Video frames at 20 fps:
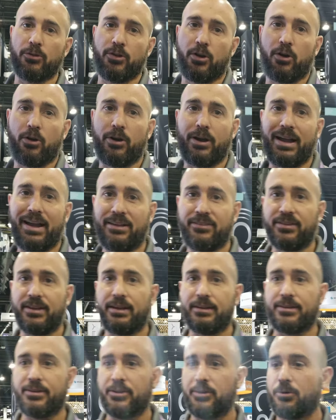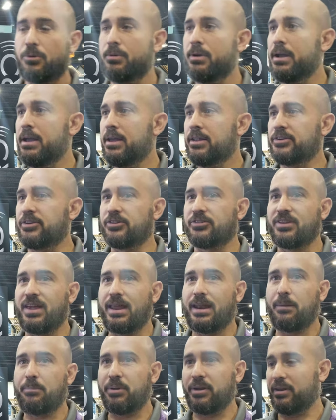are easy to set
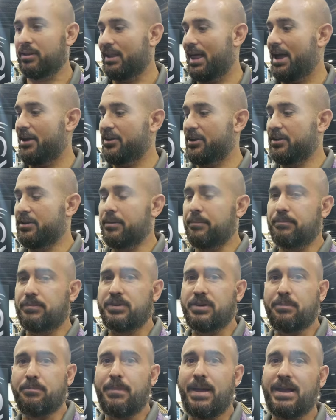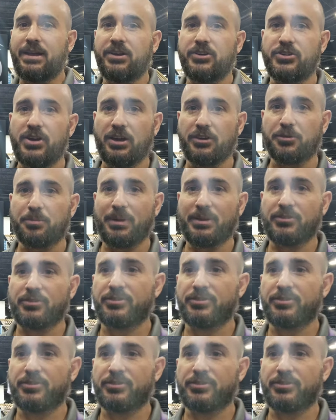up and allow you to make adjustments